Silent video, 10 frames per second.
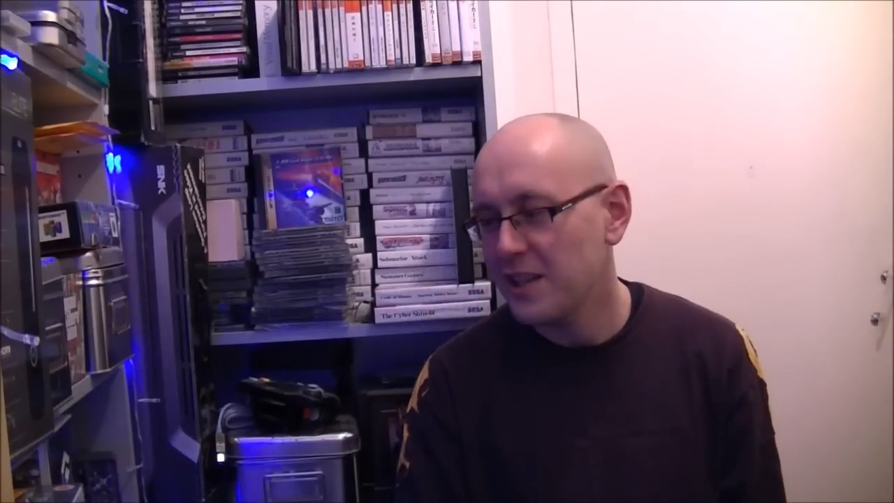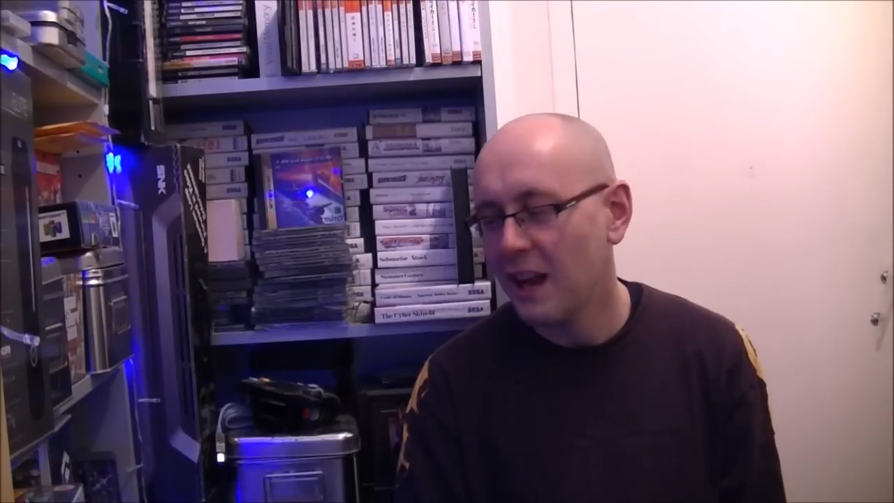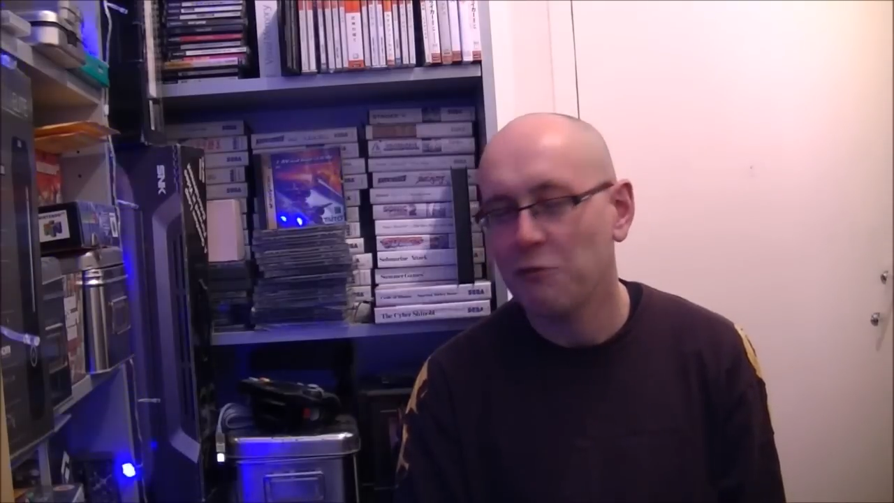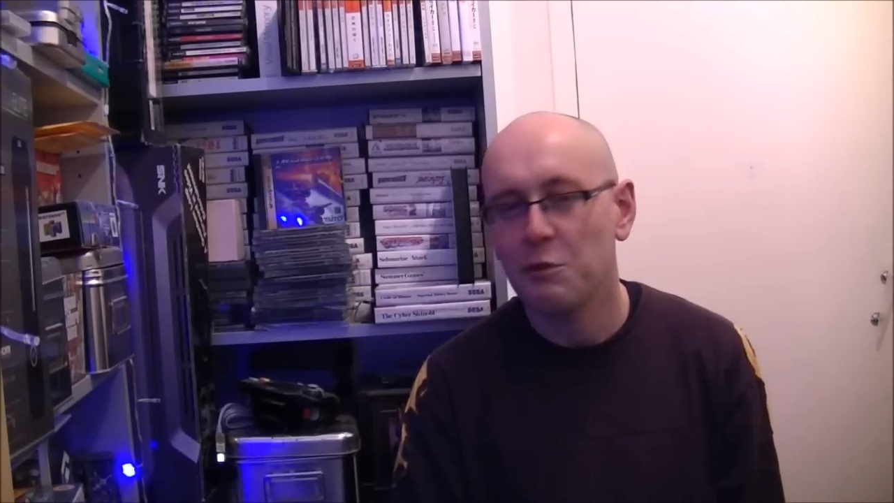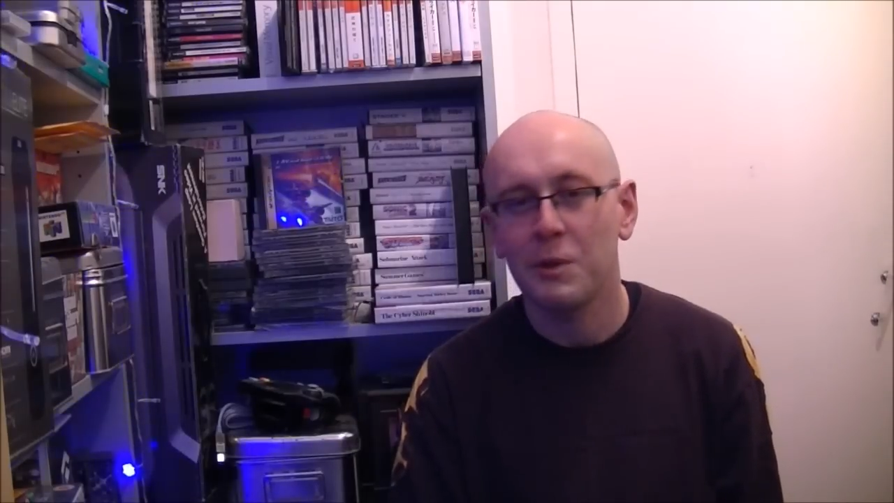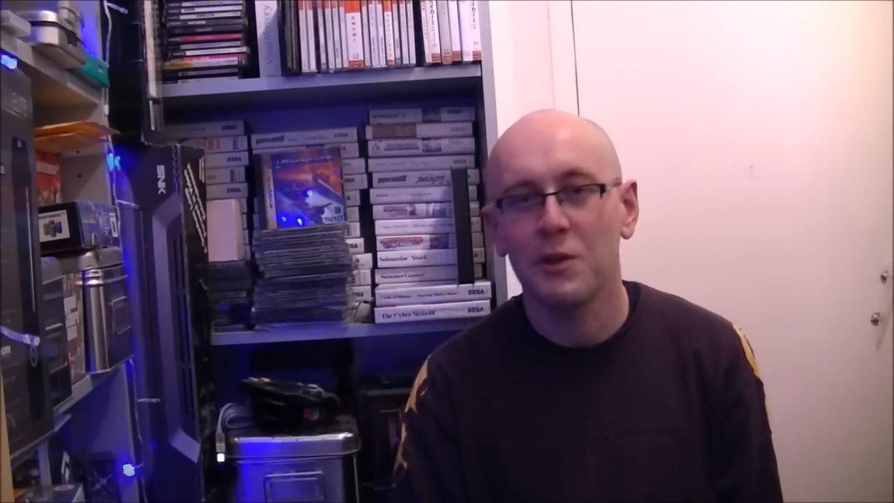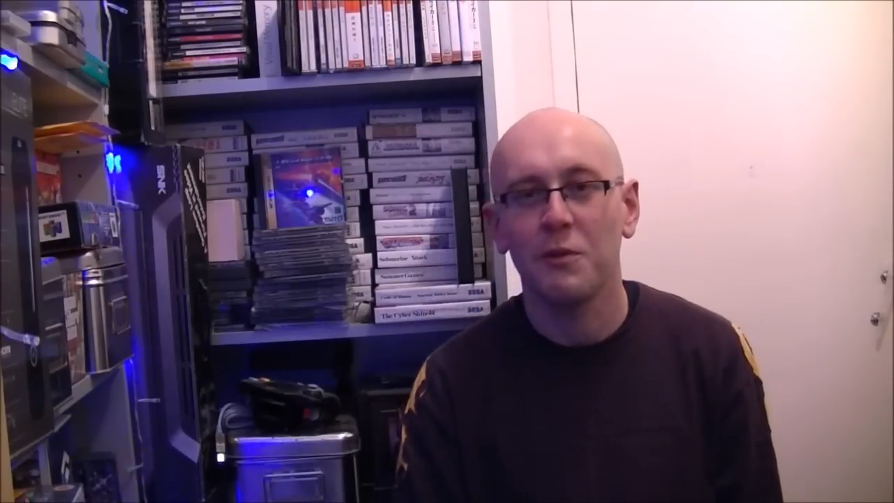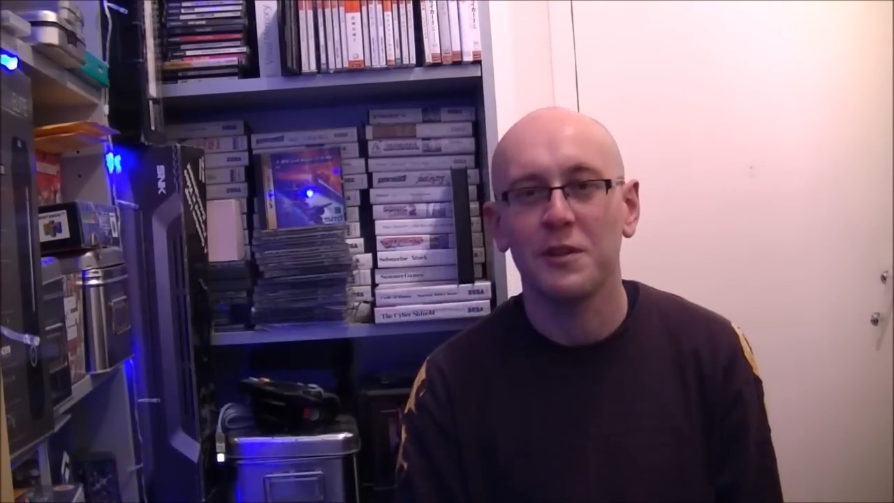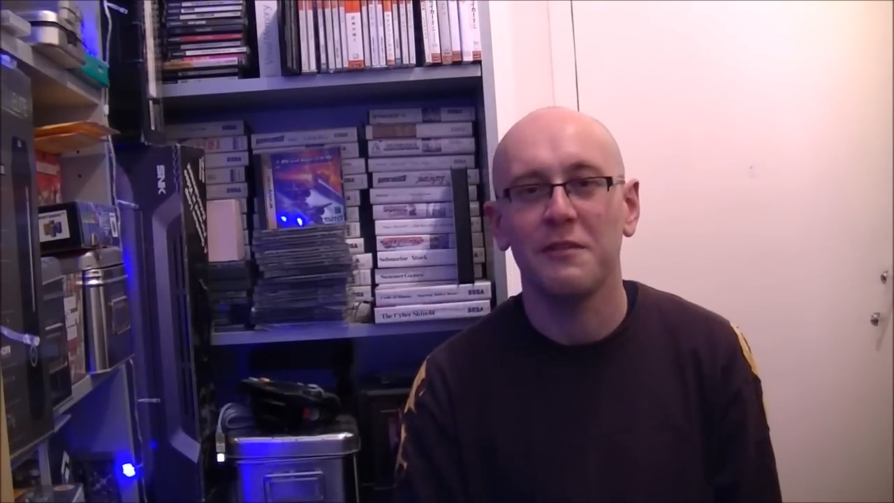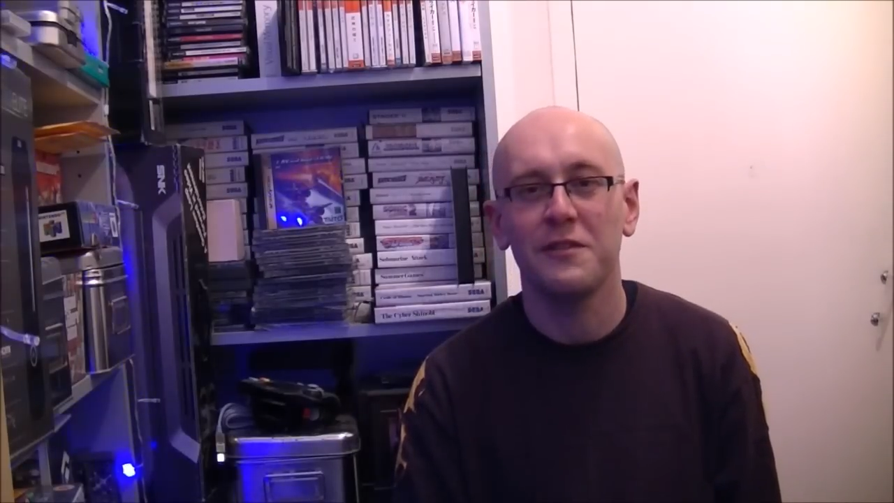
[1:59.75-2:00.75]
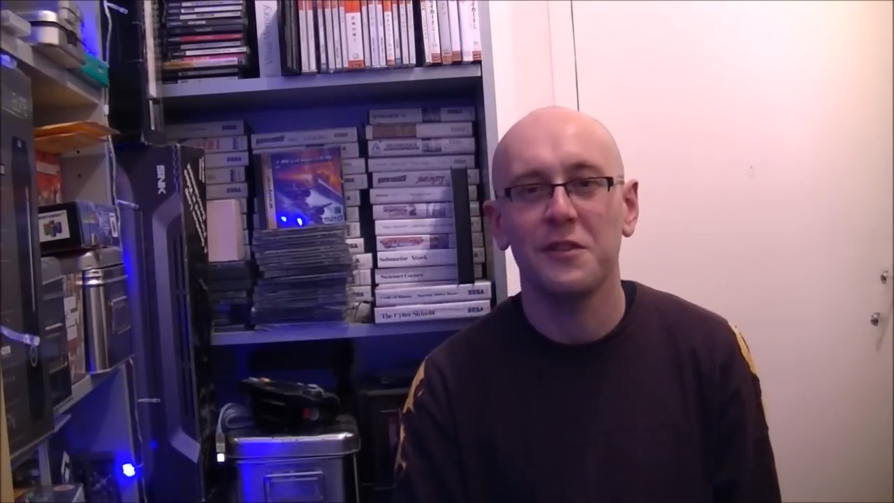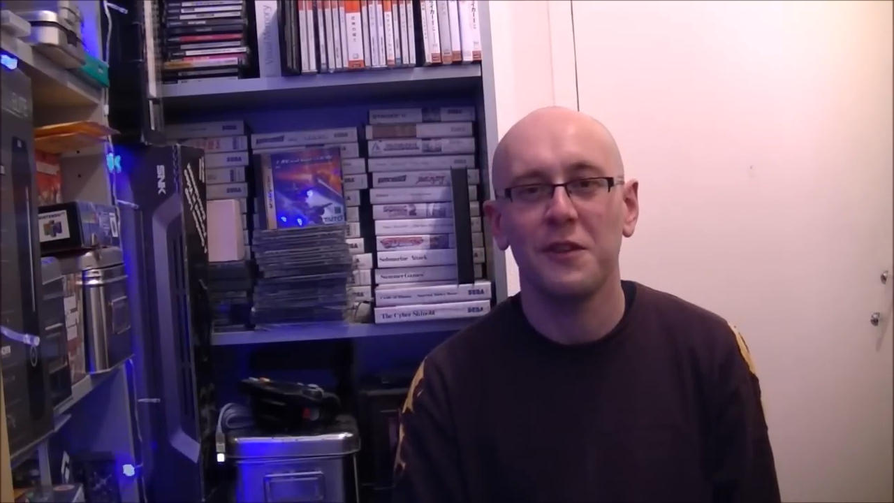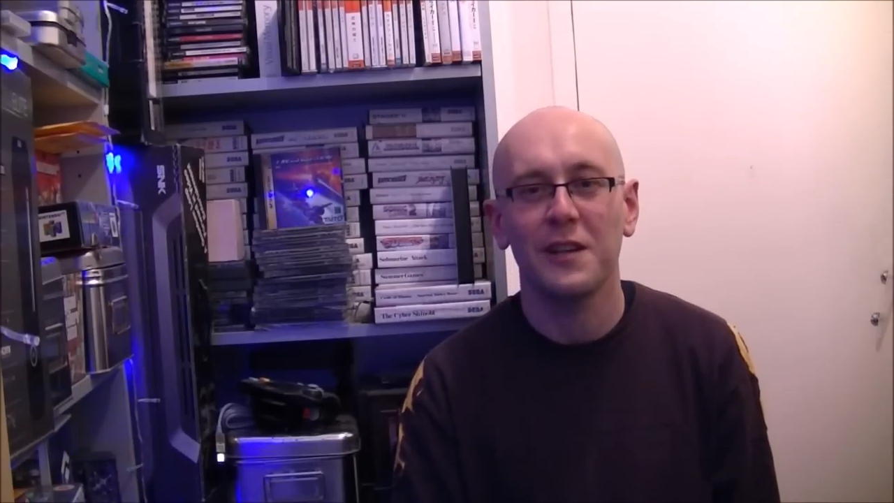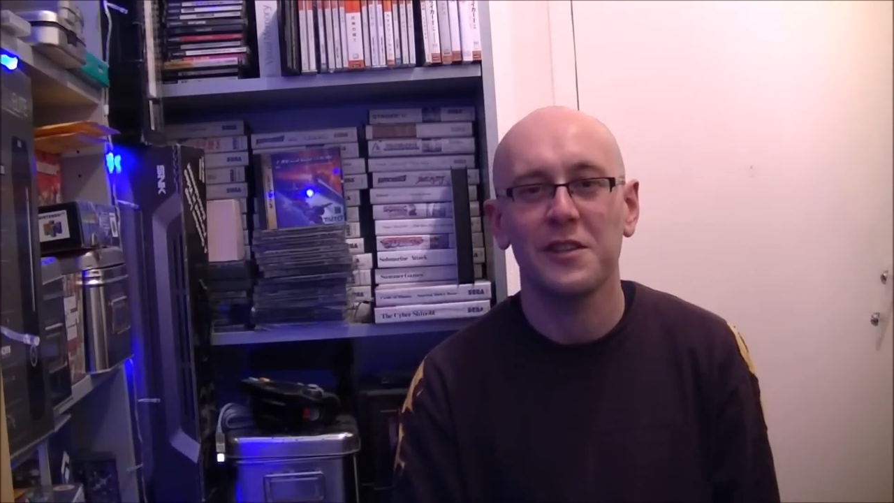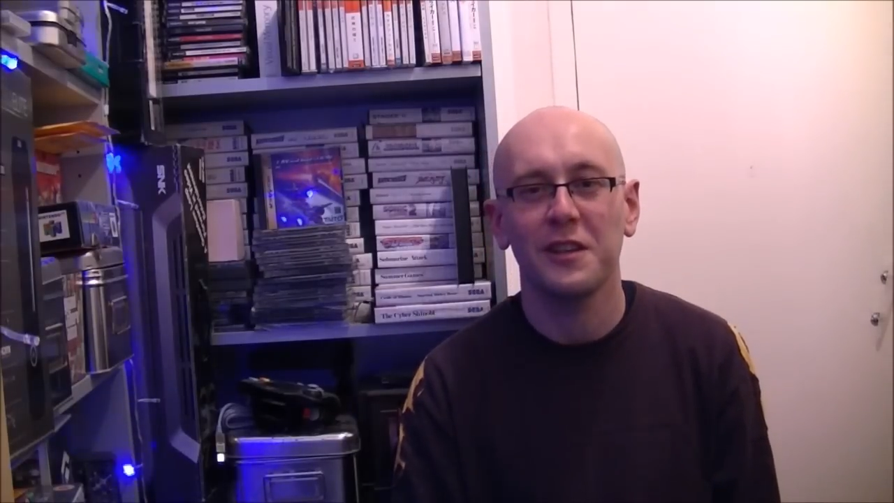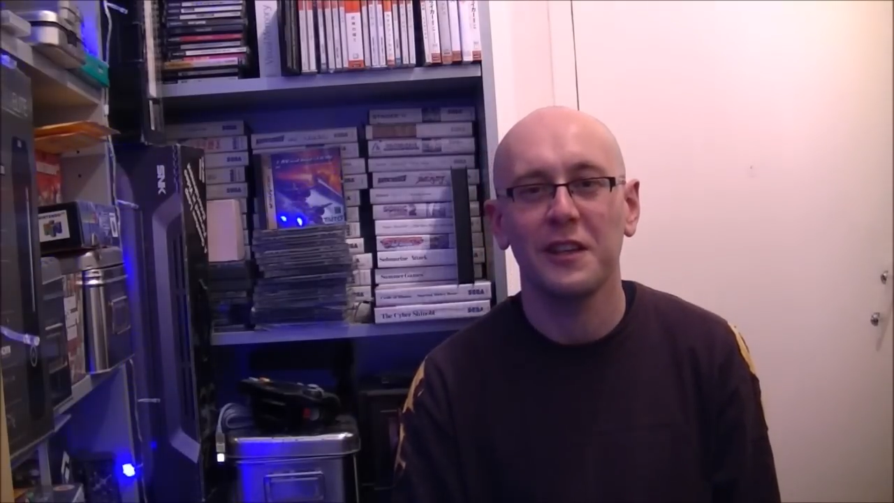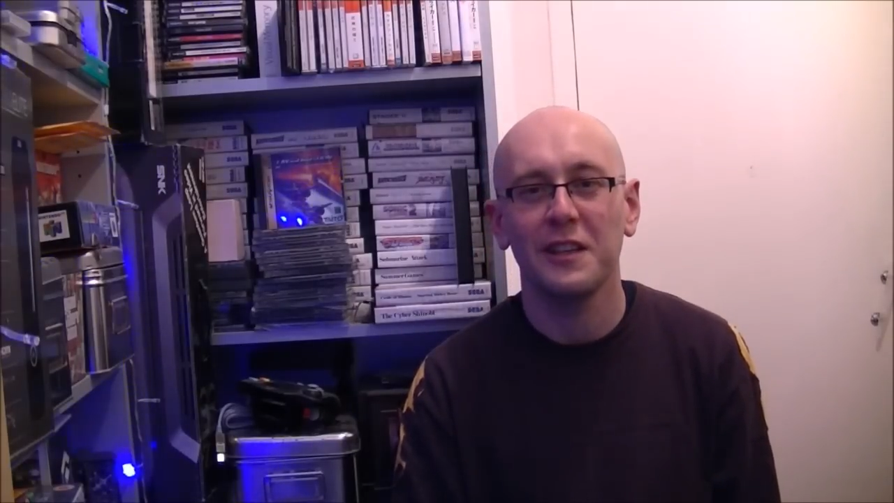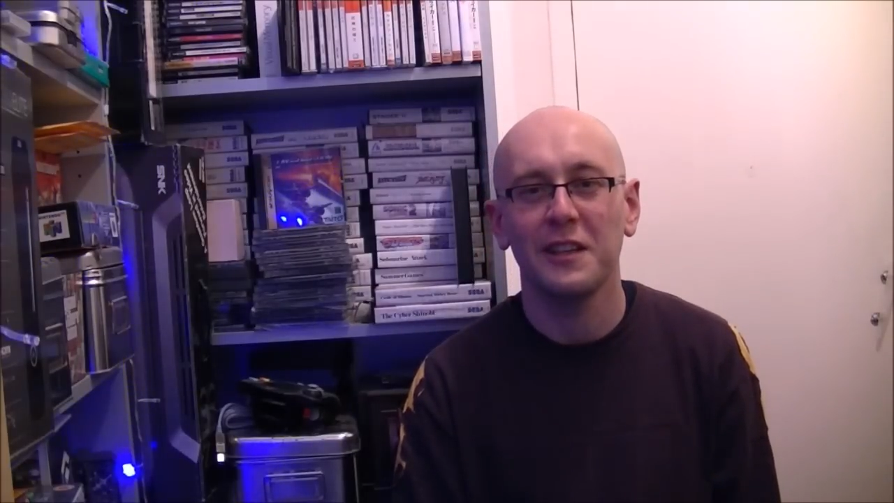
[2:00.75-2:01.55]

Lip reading: counterproductive to actually,